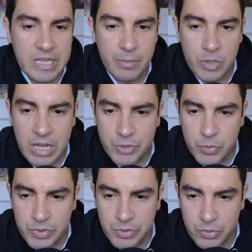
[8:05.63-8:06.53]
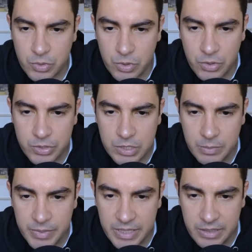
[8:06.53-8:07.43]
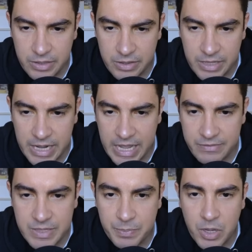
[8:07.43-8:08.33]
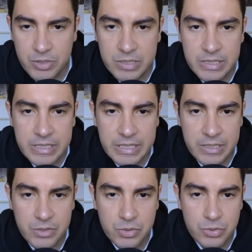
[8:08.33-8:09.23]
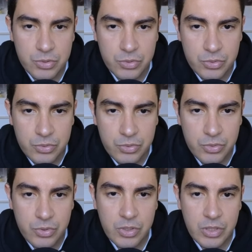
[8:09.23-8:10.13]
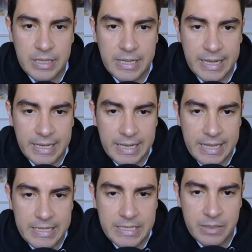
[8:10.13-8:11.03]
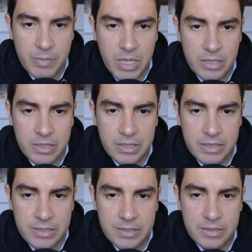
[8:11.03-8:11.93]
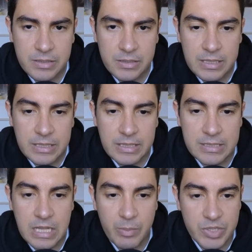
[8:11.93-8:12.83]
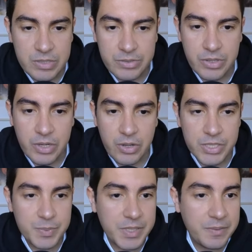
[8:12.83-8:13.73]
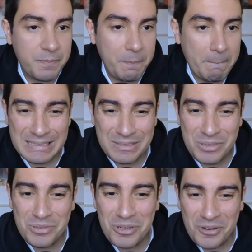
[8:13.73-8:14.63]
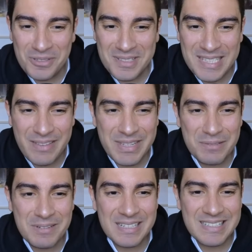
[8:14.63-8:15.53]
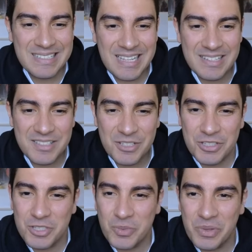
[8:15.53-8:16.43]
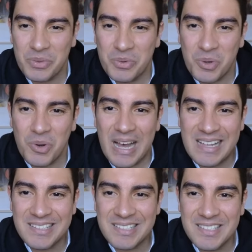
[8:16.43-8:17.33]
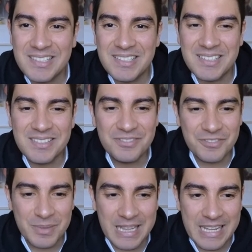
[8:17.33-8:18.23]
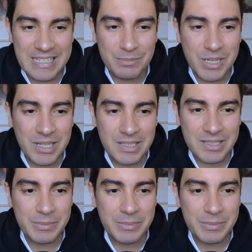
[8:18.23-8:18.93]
I'm going to have to withdraw some ETH that I have deposited into a lending market. Let's see how much this is going to cost me. $2.71 just to withdraw assets from the lending market.